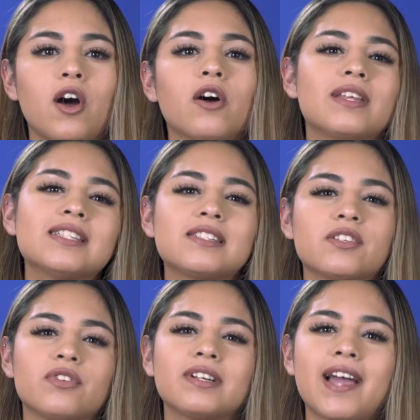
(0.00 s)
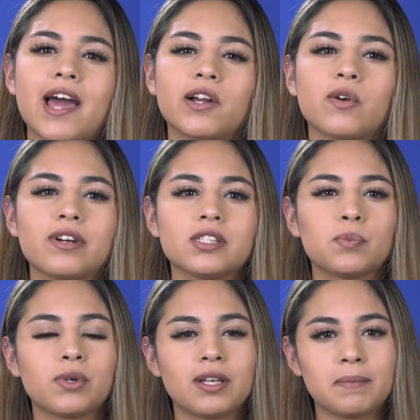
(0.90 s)
All these different categories
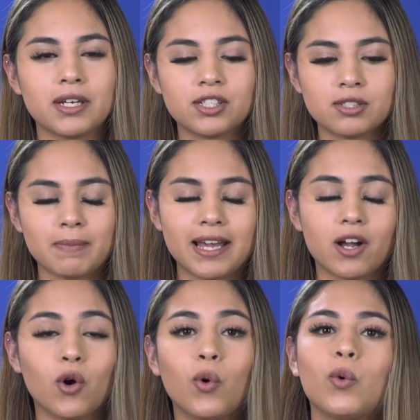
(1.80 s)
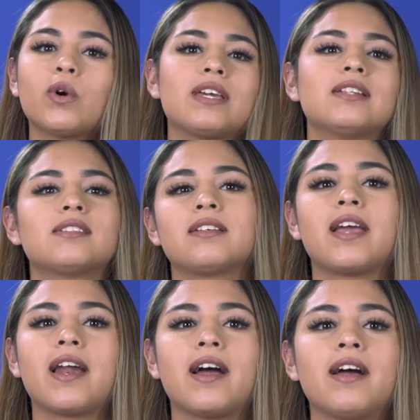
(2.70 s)
pretty much make a whole
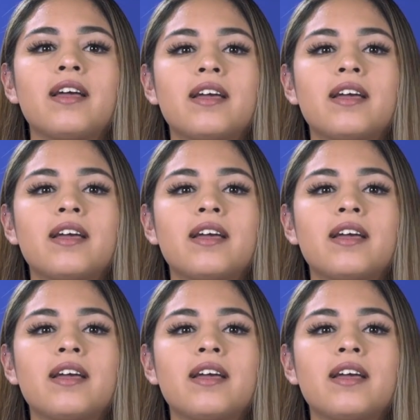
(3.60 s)
quinceañera